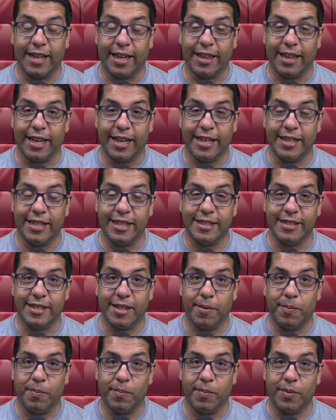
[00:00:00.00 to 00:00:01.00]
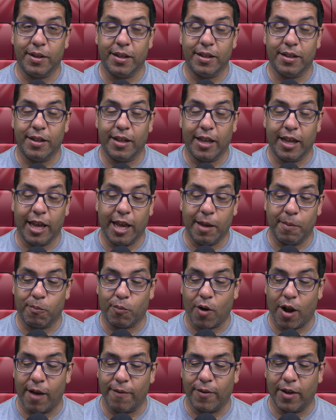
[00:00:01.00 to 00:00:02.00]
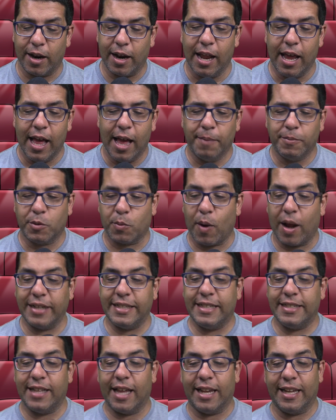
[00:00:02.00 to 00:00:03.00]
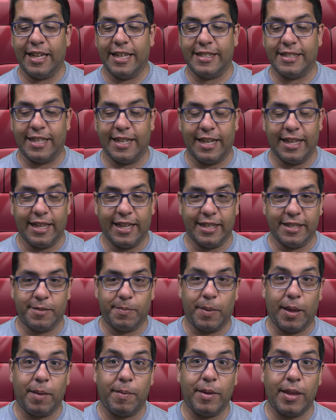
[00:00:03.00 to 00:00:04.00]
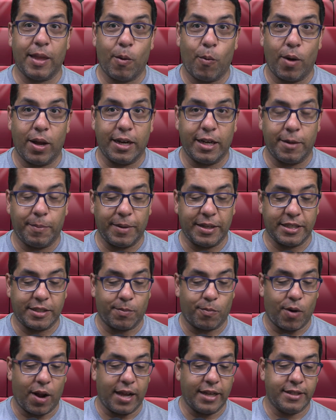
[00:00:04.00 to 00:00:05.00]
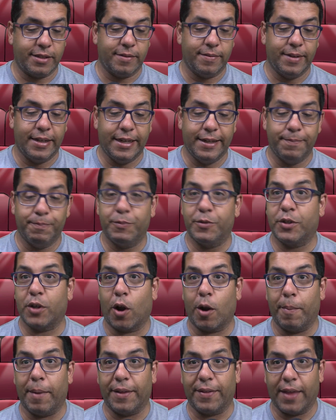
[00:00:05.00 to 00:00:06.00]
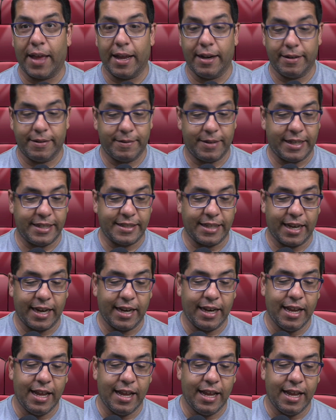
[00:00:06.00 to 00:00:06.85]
I think he did some improv on. I'm surprised he's not listed in this. Maybe they wanted to be a surprise. Sorry about that. He's in it.